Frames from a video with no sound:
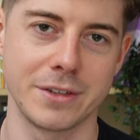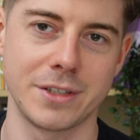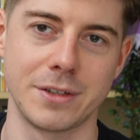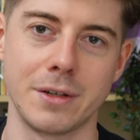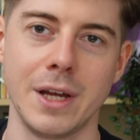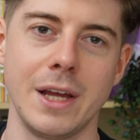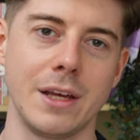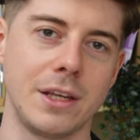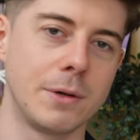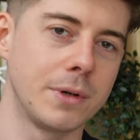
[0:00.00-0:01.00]
So
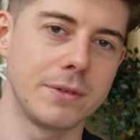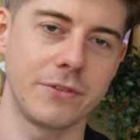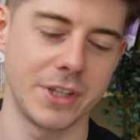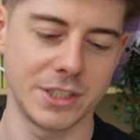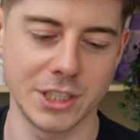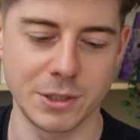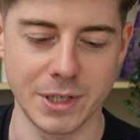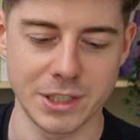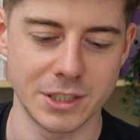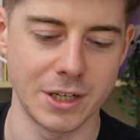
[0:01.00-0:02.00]
you know what, for this
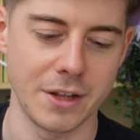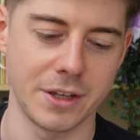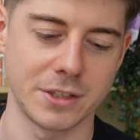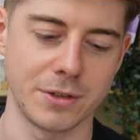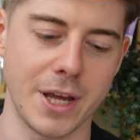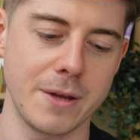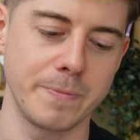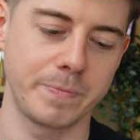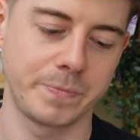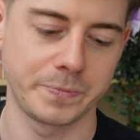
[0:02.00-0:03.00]
situation, I think it's
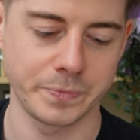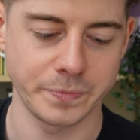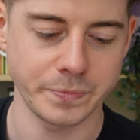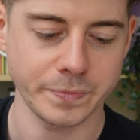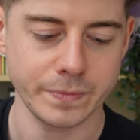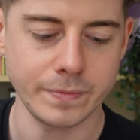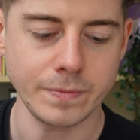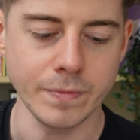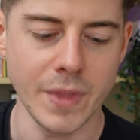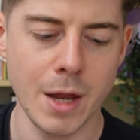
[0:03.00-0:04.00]
okay.
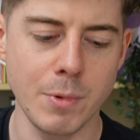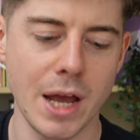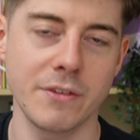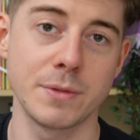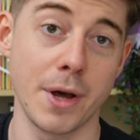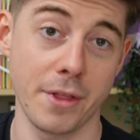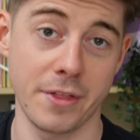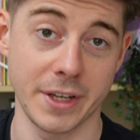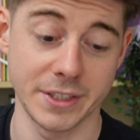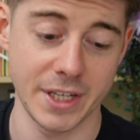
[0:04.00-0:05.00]
Then we have some other
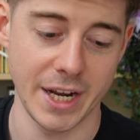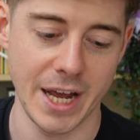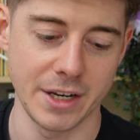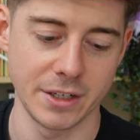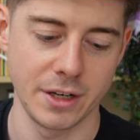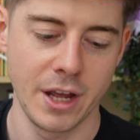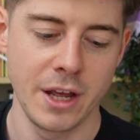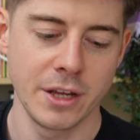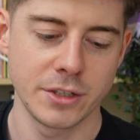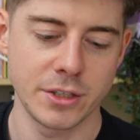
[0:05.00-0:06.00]
things that I added.
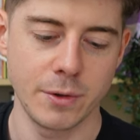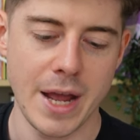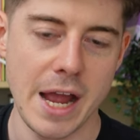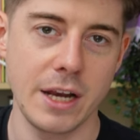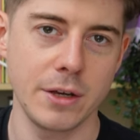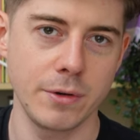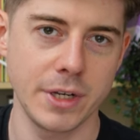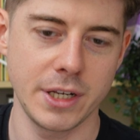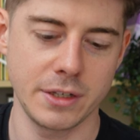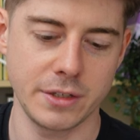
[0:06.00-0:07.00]
So
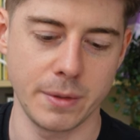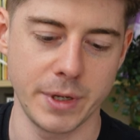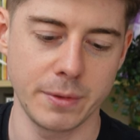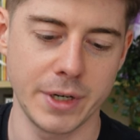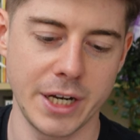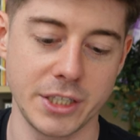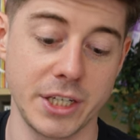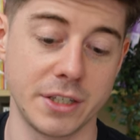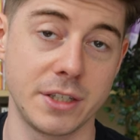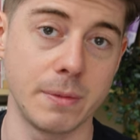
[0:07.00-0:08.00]
Hedione is a big one.
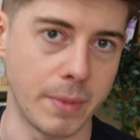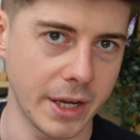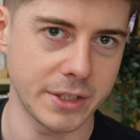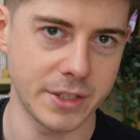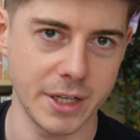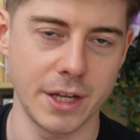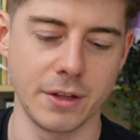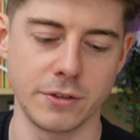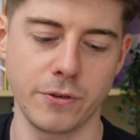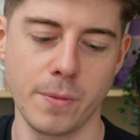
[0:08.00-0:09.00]
Actually, it's the biggest thing in
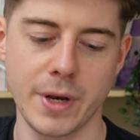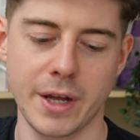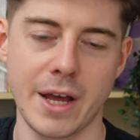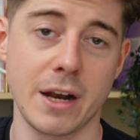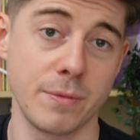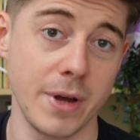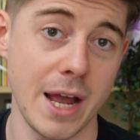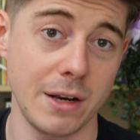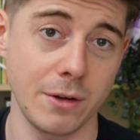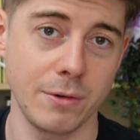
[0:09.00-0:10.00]
this formula, and I've put
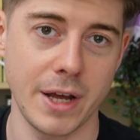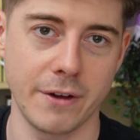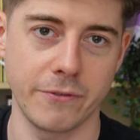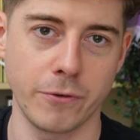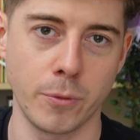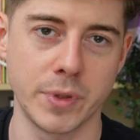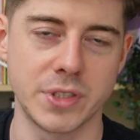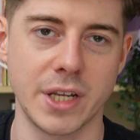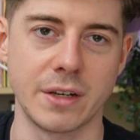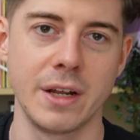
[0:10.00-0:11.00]
Hedione at
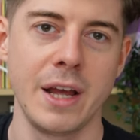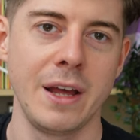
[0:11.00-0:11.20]
4%.